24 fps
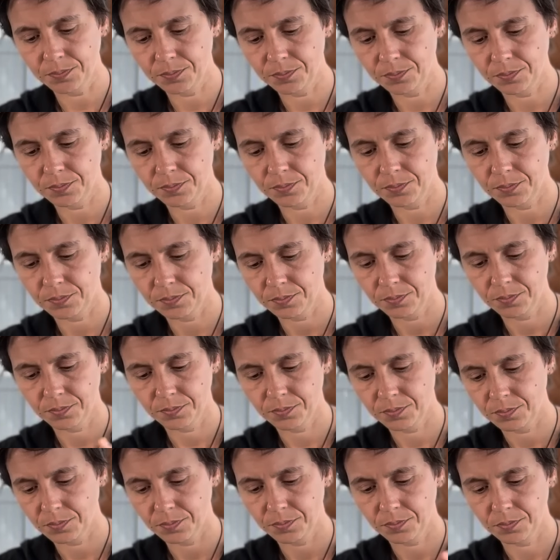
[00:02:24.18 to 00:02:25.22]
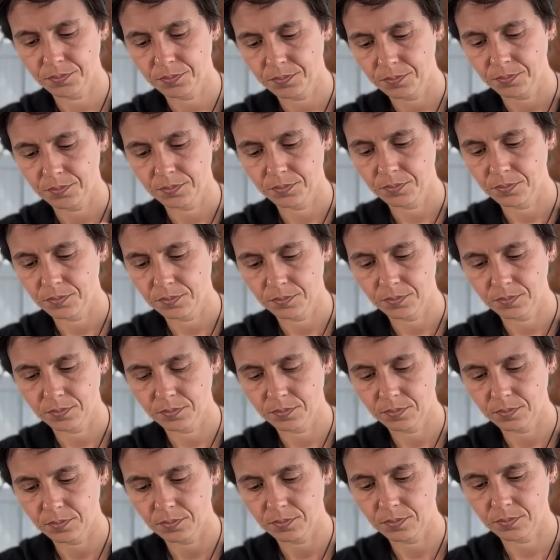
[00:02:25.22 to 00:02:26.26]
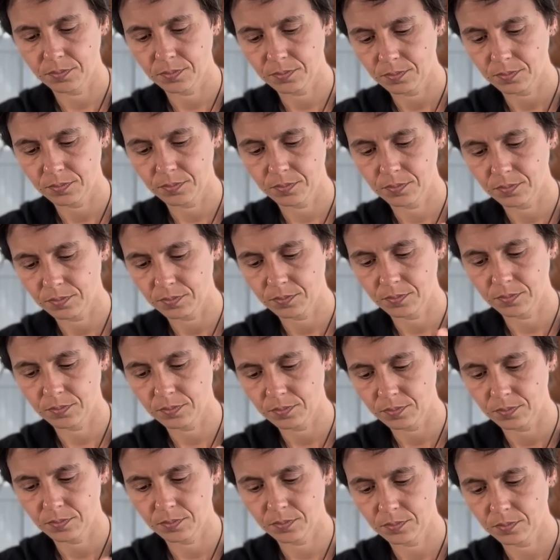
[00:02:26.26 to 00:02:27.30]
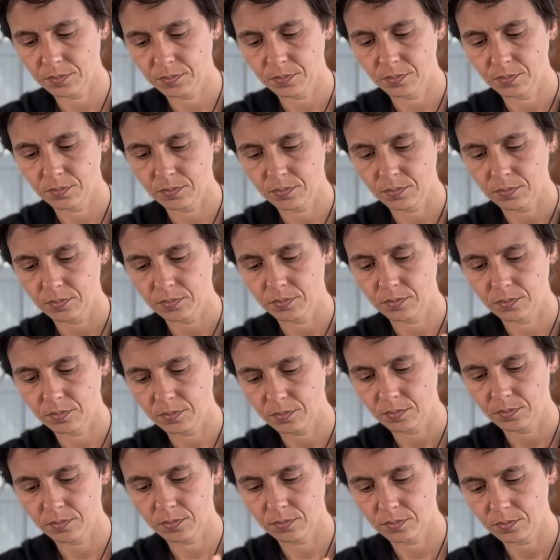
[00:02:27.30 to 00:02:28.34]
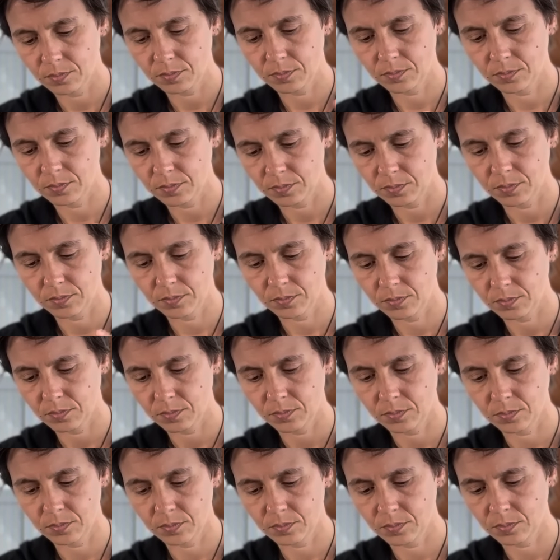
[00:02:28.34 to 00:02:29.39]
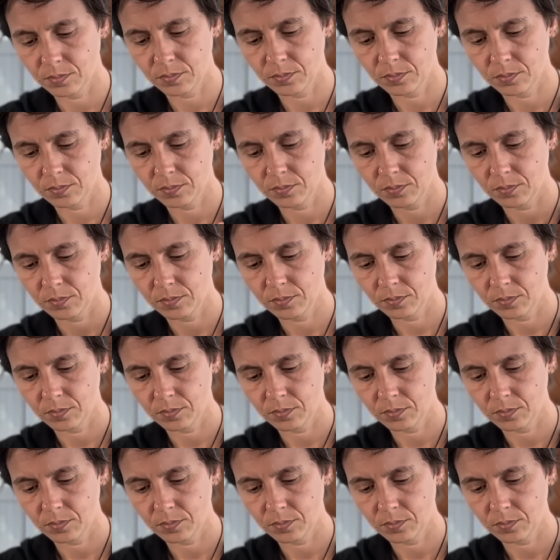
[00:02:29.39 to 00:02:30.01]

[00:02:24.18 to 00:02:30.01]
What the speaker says: (no one is talking)